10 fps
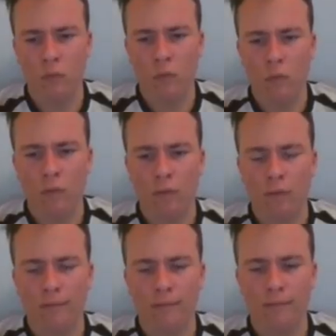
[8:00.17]

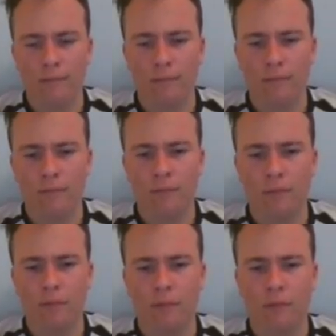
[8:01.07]

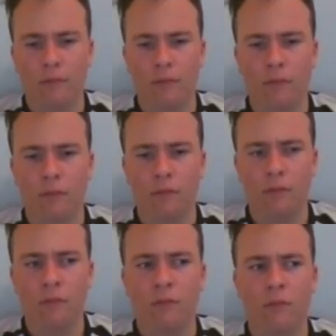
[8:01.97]

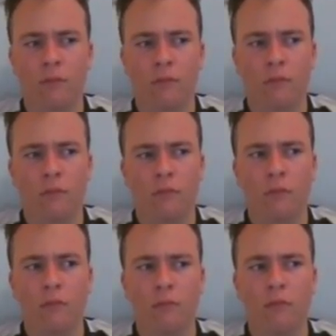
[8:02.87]

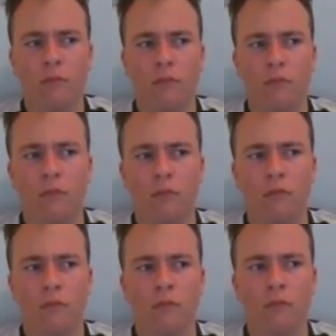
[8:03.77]

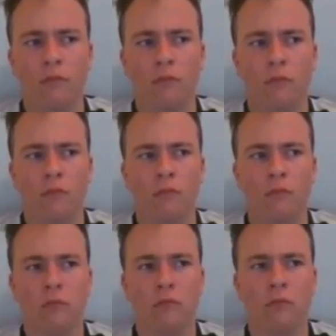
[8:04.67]

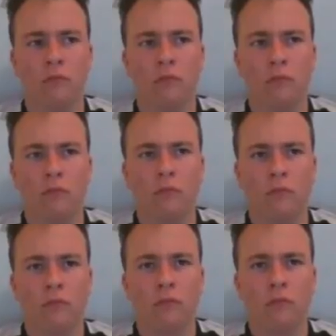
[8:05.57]

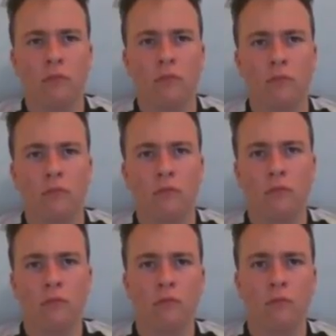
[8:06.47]

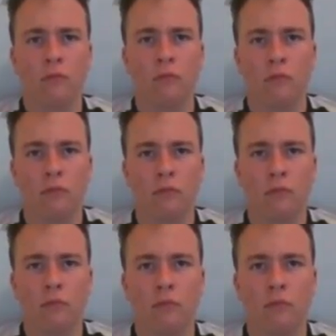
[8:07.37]
The person shown says nothing.